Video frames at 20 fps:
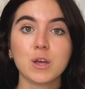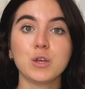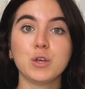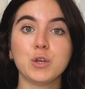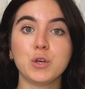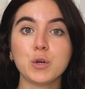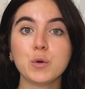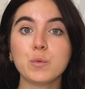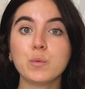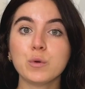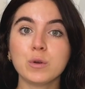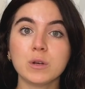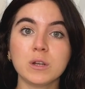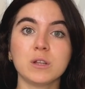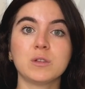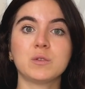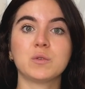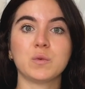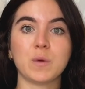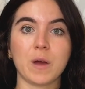you will
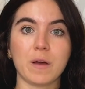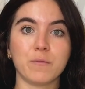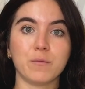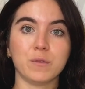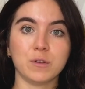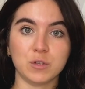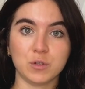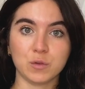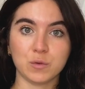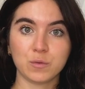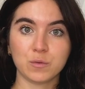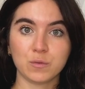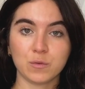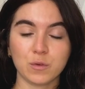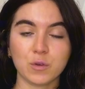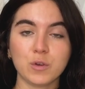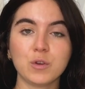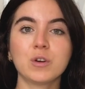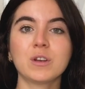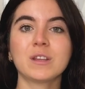need to have with you
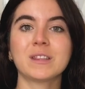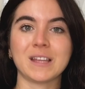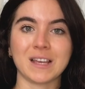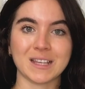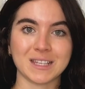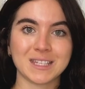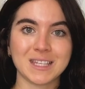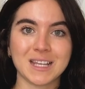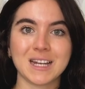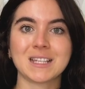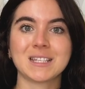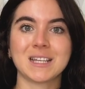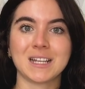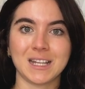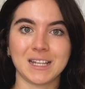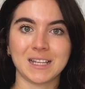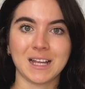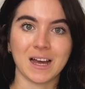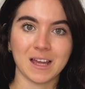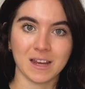your Tessera
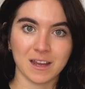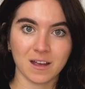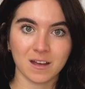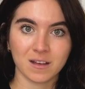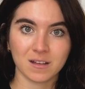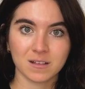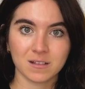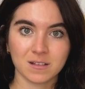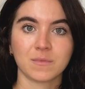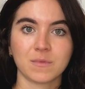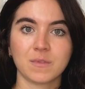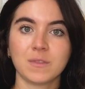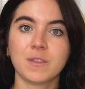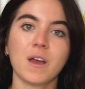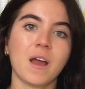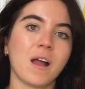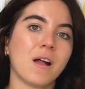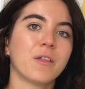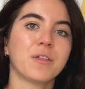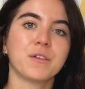Sanitaria, the
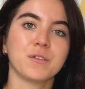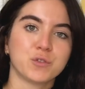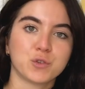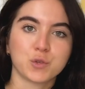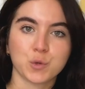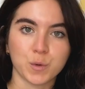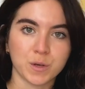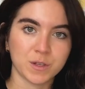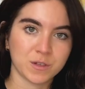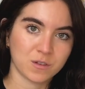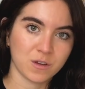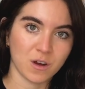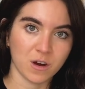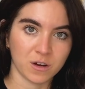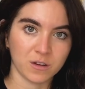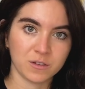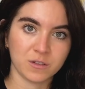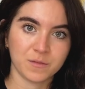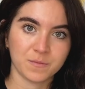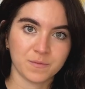health insurance
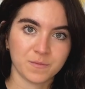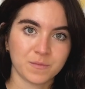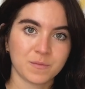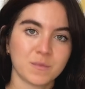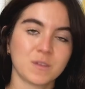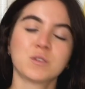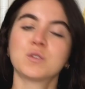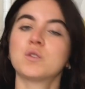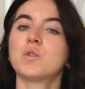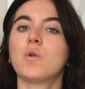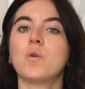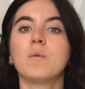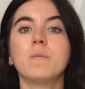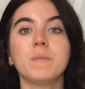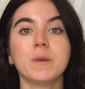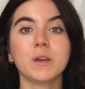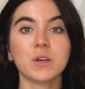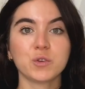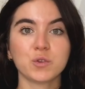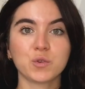card. So
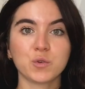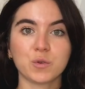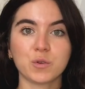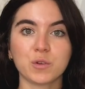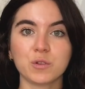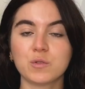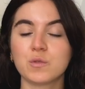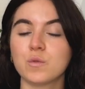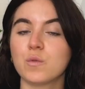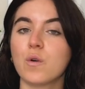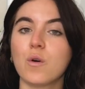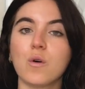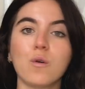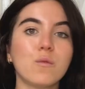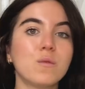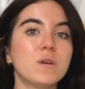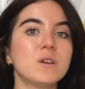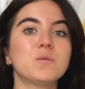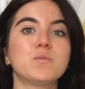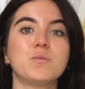make sure to
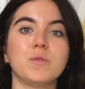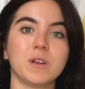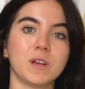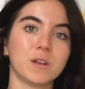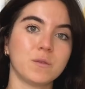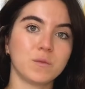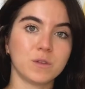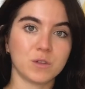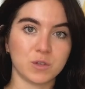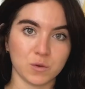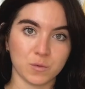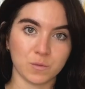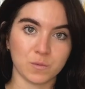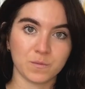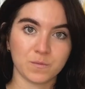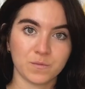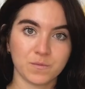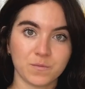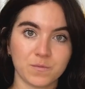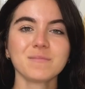always bring it with you.
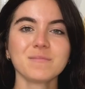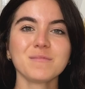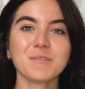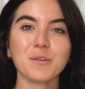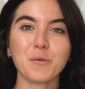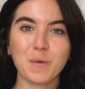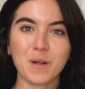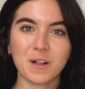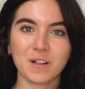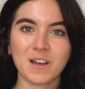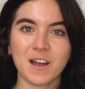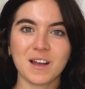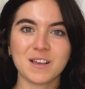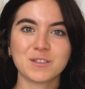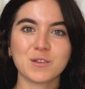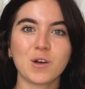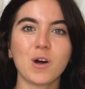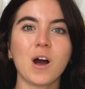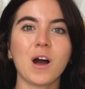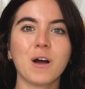Well
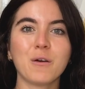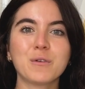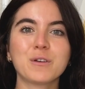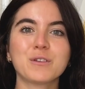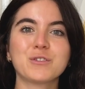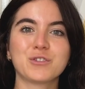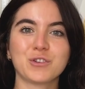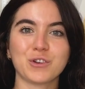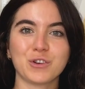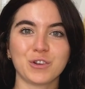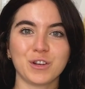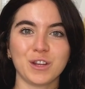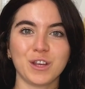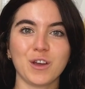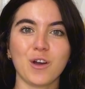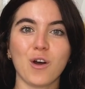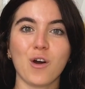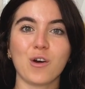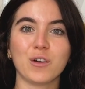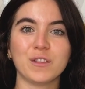guys, our journey
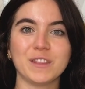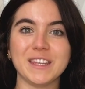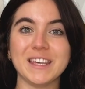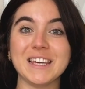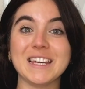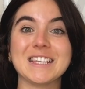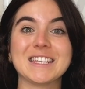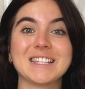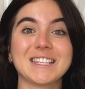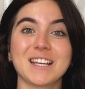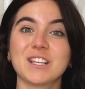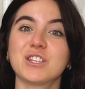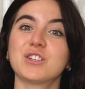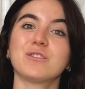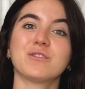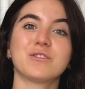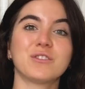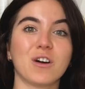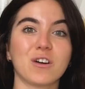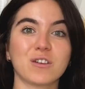on the
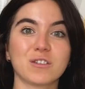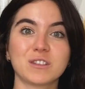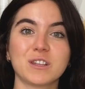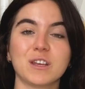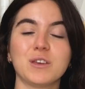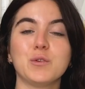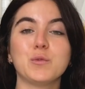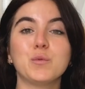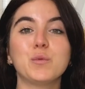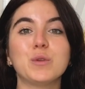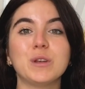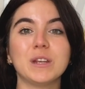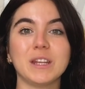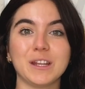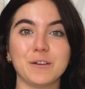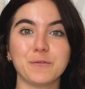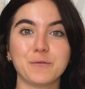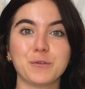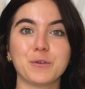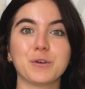essential docs that you would
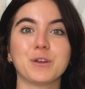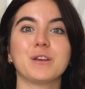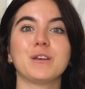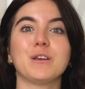need for